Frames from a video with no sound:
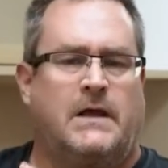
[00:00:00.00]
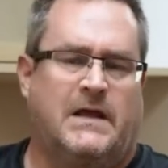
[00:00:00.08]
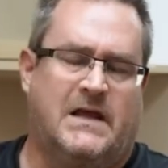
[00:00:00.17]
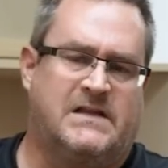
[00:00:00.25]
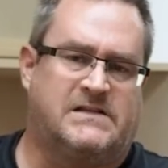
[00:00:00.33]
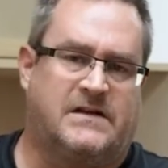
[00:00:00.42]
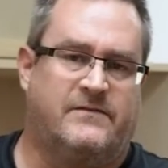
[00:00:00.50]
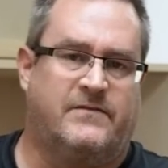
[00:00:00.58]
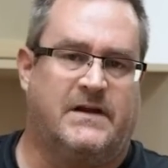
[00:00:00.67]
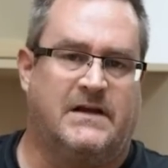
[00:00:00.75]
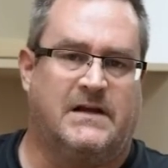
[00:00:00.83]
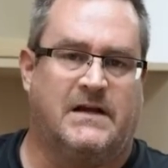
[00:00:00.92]
It's
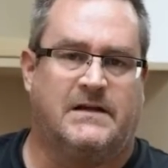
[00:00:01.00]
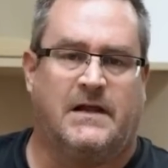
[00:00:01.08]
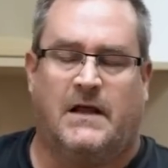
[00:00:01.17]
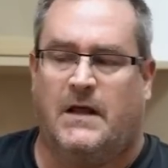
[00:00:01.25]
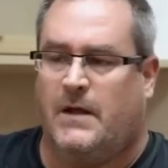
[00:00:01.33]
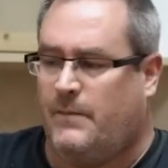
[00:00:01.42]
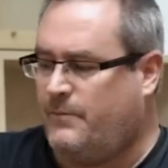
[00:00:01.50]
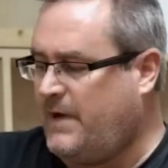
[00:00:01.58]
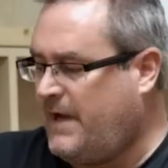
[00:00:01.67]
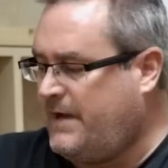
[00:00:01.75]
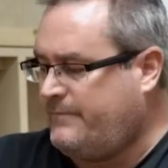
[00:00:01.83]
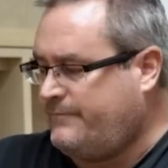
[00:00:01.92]
convenient,
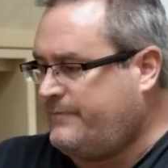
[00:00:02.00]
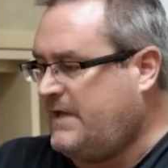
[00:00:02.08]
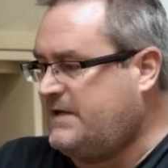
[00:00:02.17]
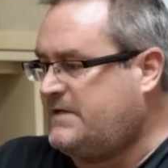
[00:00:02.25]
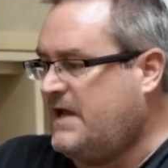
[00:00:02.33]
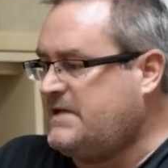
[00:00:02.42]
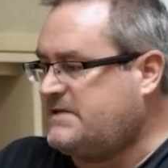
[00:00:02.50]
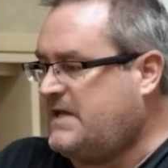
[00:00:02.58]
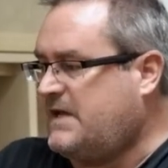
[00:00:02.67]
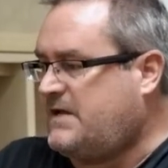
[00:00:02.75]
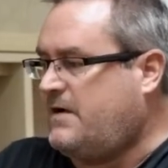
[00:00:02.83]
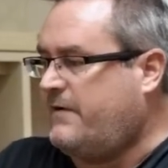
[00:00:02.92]
but it does
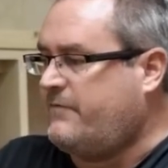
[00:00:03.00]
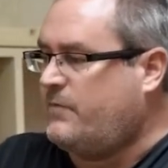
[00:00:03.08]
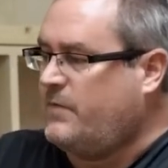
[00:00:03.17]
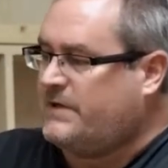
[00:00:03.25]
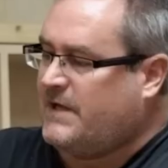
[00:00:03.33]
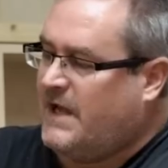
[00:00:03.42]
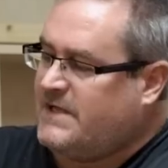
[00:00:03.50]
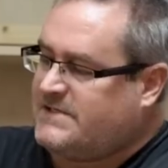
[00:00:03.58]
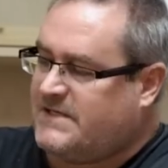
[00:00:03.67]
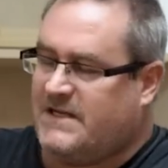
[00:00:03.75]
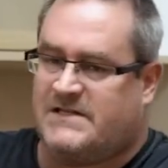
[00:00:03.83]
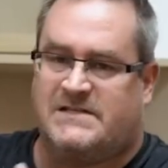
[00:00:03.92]
get covered with dust
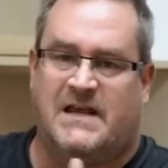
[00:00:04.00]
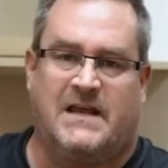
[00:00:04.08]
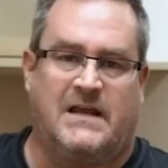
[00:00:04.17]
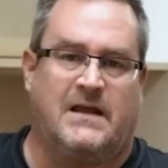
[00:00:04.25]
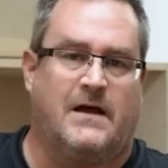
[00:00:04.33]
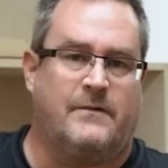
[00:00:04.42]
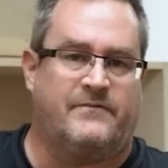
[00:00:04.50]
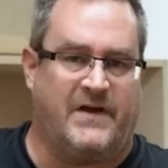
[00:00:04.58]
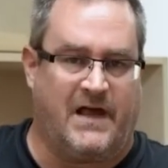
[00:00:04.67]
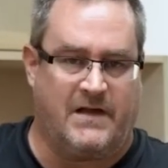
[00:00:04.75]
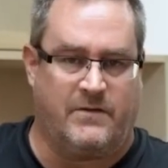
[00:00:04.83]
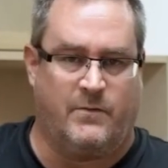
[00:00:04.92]
and it's taking up
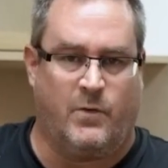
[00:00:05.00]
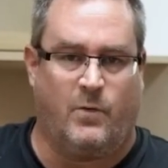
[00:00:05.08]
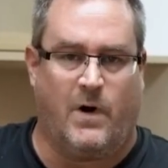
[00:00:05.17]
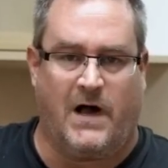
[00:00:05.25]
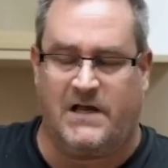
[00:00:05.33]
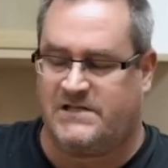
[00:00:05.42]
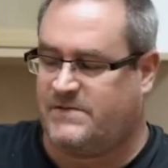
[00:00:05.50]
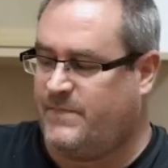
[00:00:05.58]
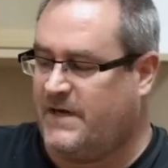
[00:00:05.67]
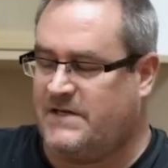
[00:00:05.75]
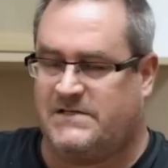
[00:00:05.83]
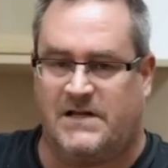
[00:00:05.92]
valuable wall
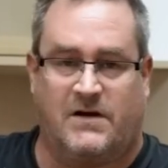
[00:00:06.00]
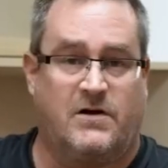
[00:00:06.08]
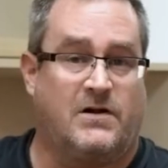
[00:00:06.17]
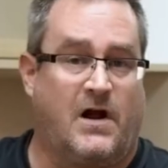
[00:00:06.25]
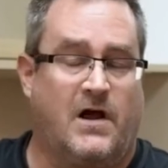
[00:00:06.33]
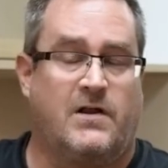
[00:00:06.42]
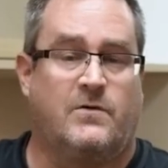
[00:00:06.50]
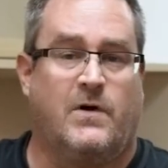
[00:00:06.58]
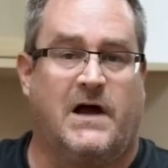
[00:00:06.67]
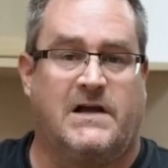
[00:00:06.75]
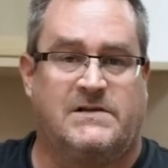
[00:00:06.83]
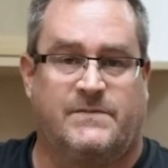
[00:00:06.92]
space that could
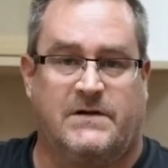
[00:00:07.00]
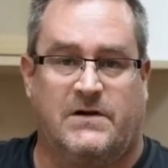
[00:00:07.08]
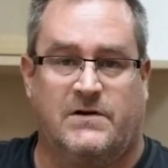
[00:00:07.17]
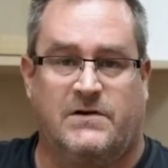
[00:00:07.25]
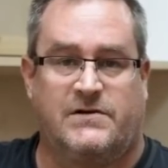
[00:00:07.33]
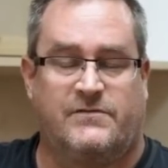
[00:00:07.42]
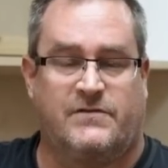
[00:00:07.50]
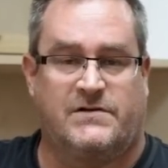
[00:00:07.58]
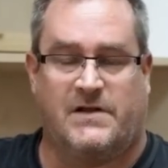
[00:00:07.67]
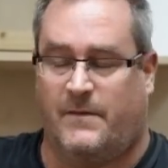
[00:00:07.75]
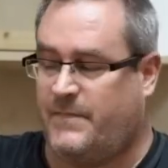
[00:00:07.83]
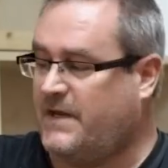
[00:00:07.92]
otherwise be used for
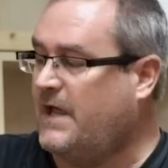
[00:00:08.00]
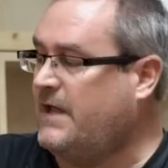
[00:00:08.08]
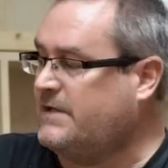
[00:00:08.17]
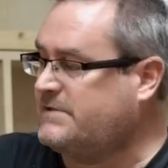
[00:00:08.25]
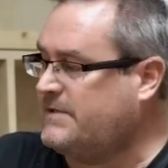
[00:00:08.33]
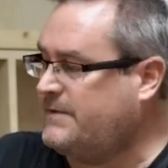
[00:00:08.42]
something else.